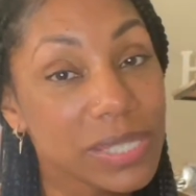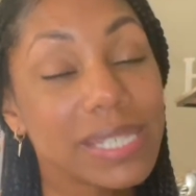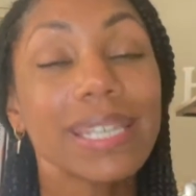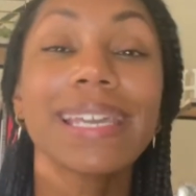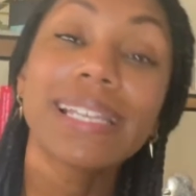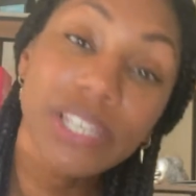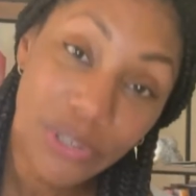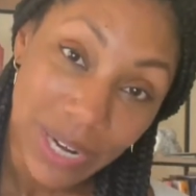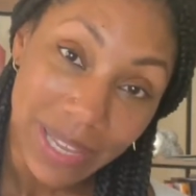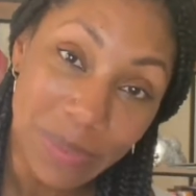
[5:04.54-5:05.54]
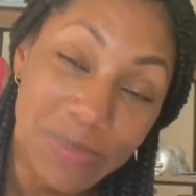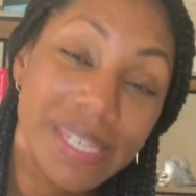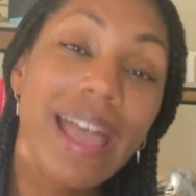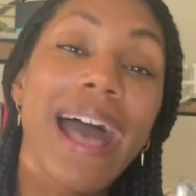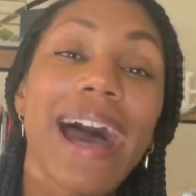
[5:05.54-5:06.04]
to kilograms,
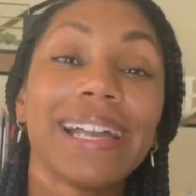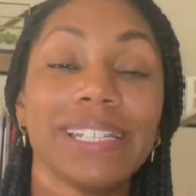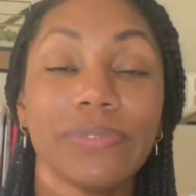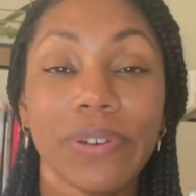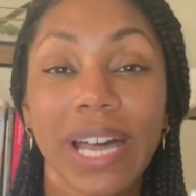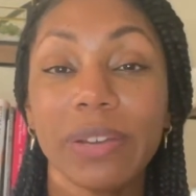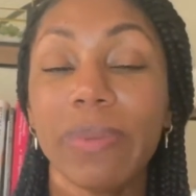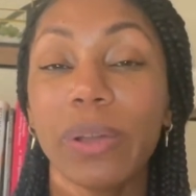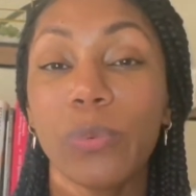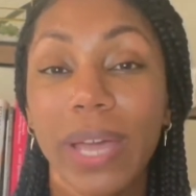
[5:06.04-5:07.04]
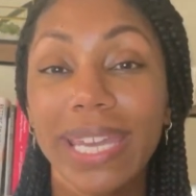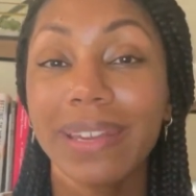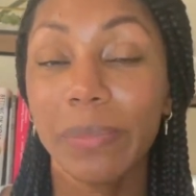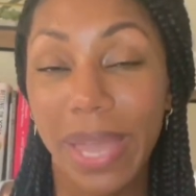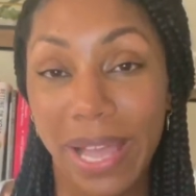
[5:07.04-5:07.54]
I divide my weight in
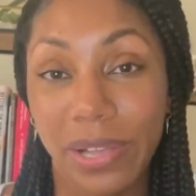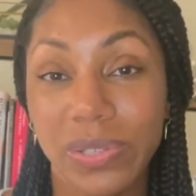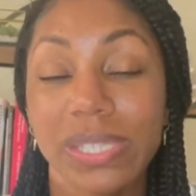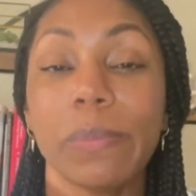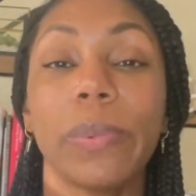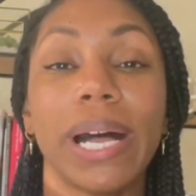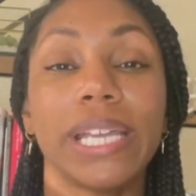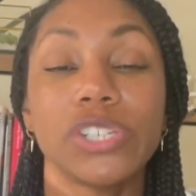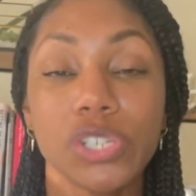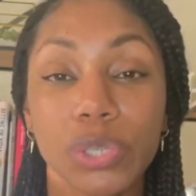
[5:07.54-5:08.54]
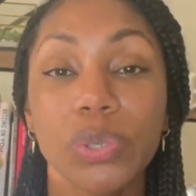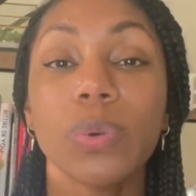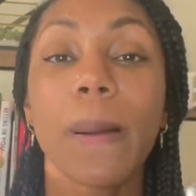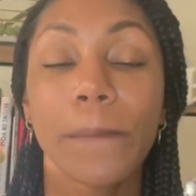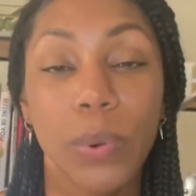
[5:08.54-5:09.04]
pounds by
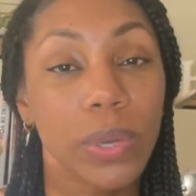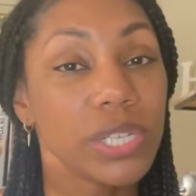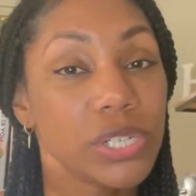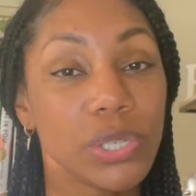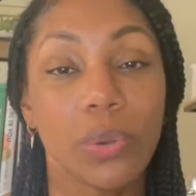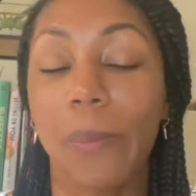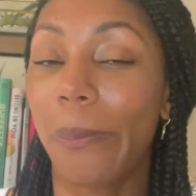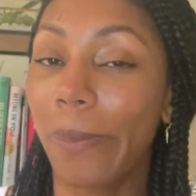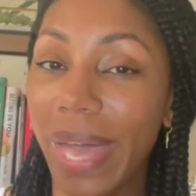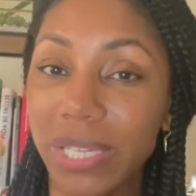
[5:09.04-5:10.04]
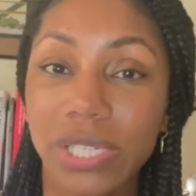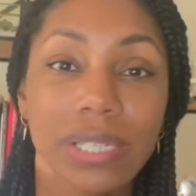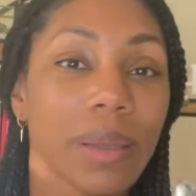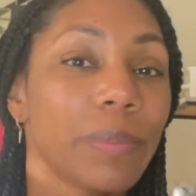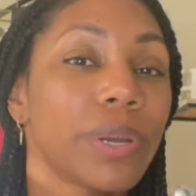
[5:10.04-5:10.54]
2.2. Magic
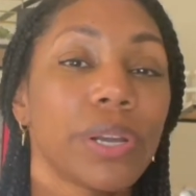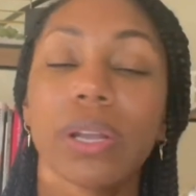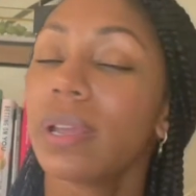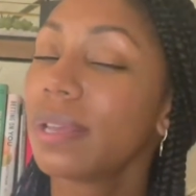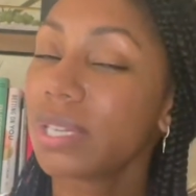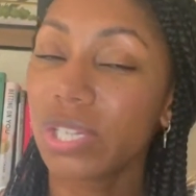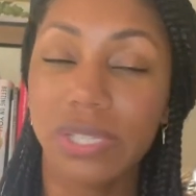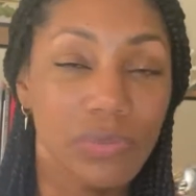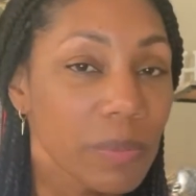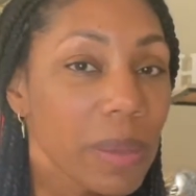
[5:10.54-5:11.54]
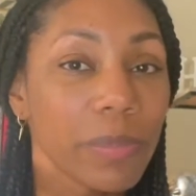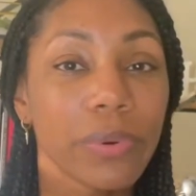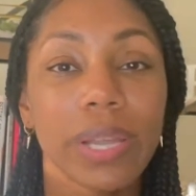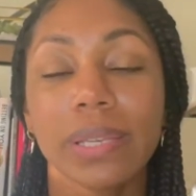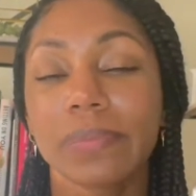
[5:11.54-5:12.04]
number, just remember
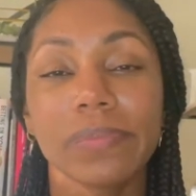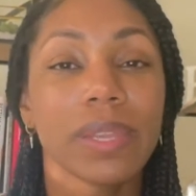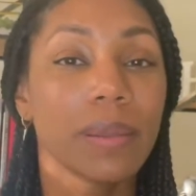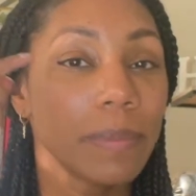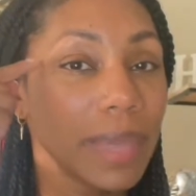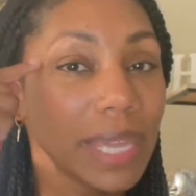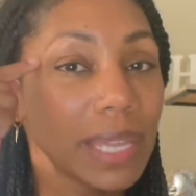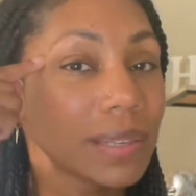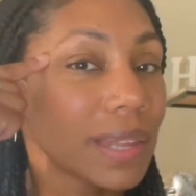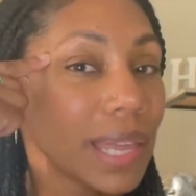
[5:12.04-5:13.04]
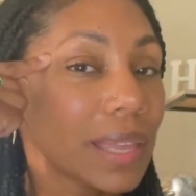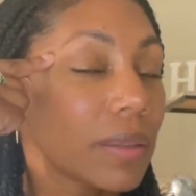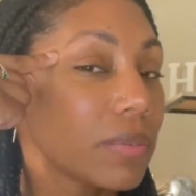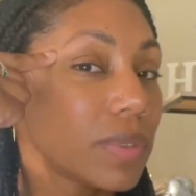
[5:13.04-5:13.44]
it, make it like